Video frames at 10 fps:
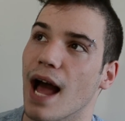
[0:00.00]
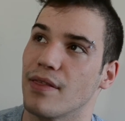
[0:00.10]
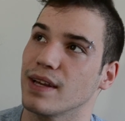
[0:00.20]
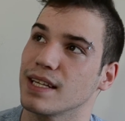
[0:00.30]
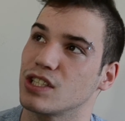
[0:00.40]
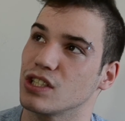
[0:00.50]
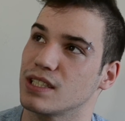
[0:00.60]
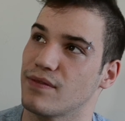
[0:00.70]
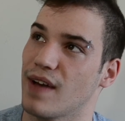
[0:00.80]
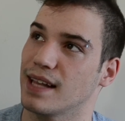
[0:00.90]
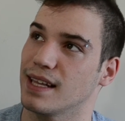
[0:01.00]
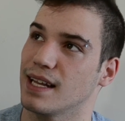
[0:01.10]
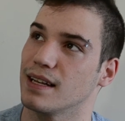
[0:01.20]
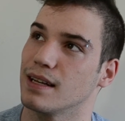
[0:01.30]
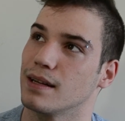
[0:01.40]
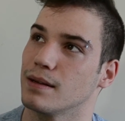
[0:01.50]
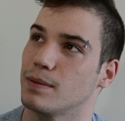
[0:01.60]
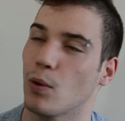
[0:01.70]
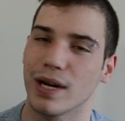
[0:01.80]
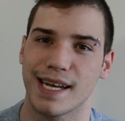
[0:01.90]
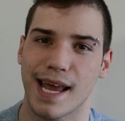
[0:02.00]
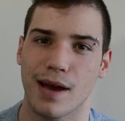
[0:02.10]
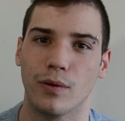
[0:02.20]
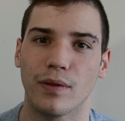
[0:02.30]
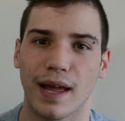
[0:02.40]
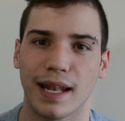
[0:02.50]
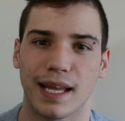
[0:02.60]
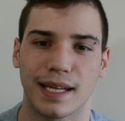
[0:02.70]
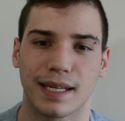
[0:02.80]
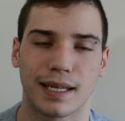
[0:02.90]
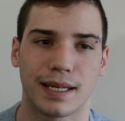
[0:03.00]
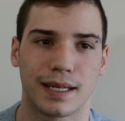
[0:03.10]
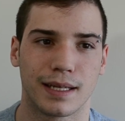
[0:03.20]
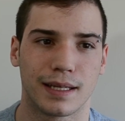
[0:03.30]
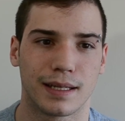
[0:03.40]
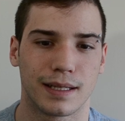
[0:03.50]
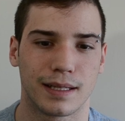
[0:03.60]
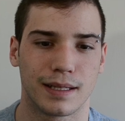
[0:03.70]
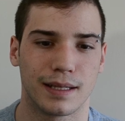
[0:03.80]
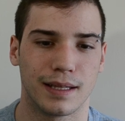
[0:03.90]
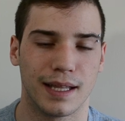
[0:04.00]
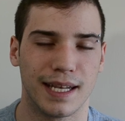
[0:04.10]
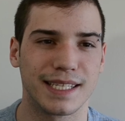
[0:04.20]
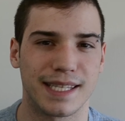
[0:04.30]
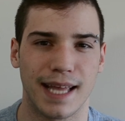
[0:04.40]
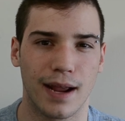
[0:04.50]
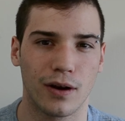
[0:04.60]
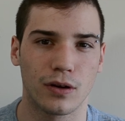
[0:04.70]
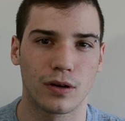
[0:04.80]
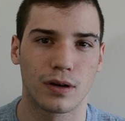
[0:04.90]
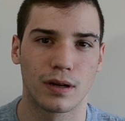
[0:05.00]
I think it's just the fact that you pointed out that, like, it is there,